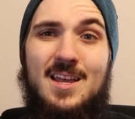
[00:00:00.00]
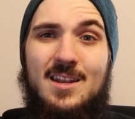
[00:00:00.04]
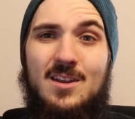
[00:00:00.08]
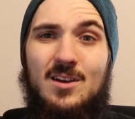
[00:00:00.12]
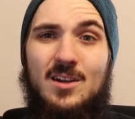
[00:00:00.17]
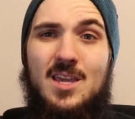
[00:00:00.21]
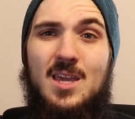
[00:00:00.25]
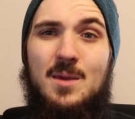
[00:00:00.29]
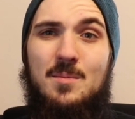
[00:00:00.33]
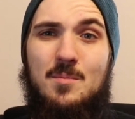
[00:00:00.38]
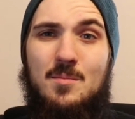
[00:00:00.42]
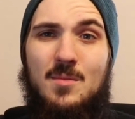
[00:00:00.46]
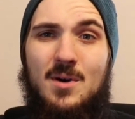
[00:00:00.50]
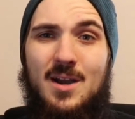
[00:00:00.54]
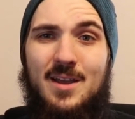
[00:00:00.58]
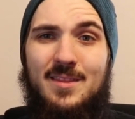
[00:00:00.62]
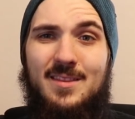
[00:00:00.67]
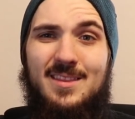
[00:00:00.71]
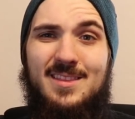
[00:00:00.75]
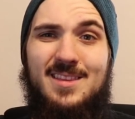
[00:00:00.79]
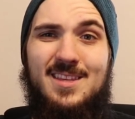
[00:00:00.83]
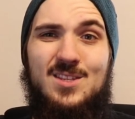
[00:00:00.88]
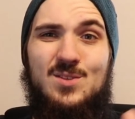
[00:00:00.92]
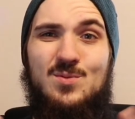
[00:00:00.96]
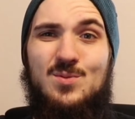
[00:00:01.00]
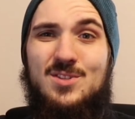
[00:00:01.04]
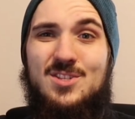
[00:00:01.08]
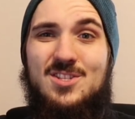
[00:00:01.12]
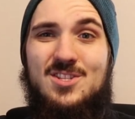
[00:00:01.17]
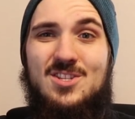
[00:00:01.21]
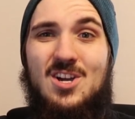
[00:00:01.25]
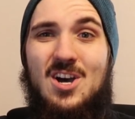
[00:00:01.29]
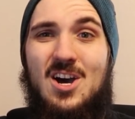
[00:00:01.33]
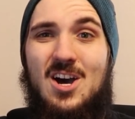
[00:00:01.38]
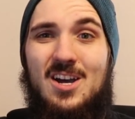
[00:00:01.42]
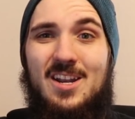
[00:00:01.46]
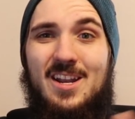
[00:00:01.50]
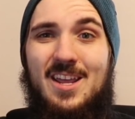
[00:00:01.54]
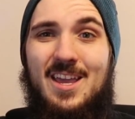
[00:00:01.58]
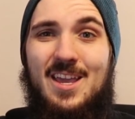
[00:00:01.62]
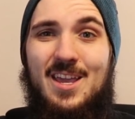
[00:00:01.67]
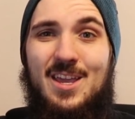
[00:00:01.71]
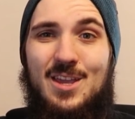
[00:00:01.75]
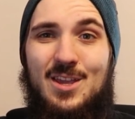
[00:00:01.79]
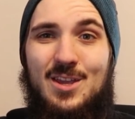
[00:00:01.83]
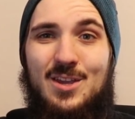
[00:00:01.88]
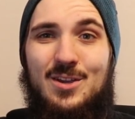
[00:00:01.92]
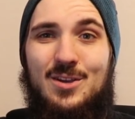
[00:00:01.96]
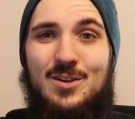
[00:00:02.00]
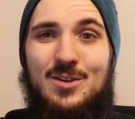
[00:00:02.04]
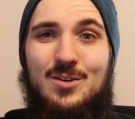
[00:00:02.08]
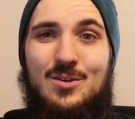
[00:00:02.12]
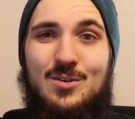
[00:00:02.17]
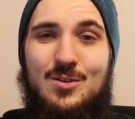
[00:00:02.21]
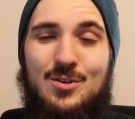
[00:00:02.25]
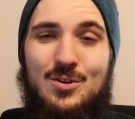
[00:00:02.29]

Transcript: Now keep in mind that this was not a